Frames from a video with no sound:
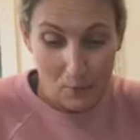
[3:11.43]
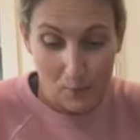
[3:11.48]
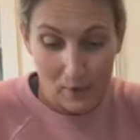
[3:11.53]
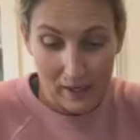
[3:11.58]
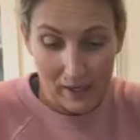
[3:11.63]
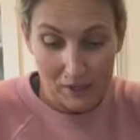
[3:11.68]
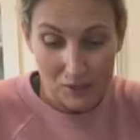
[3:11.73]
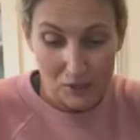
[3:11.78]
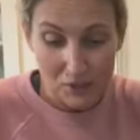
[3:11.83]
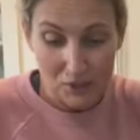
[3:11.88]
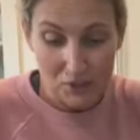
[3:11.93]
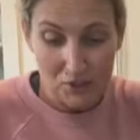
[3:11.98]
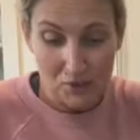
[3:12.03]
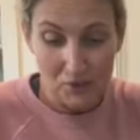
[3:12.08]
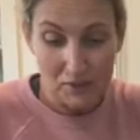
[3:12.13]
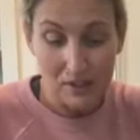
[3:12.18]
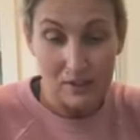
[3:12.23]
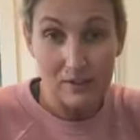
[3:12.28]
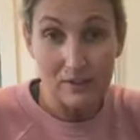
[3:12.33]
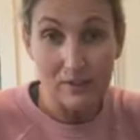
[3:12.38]
fork and just
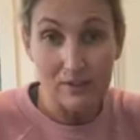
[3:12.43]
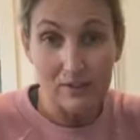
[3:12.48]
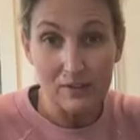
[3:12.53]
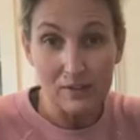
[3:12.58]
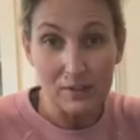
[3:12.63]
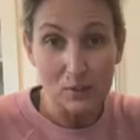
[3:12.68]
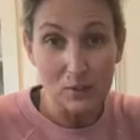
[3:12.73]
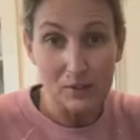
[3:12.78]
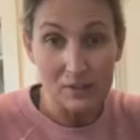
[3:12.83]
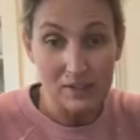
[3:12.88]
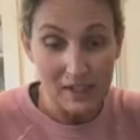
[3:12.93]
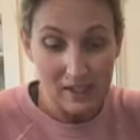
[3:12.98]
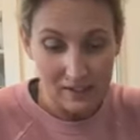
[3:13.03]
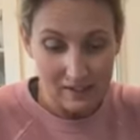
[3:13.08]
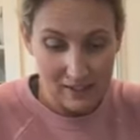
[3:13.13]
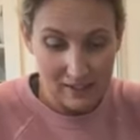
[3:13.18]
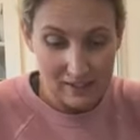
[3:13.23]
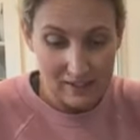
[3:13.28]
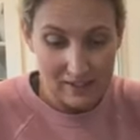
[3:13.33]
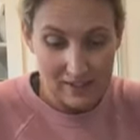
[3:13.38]
started do,
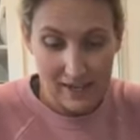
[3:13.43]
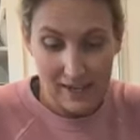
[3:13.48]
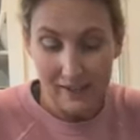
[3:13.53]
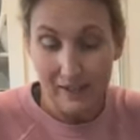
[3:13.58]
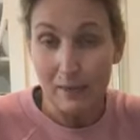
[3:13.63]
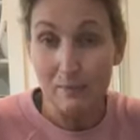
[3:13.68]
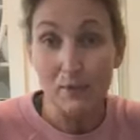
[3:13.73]
digging the inside.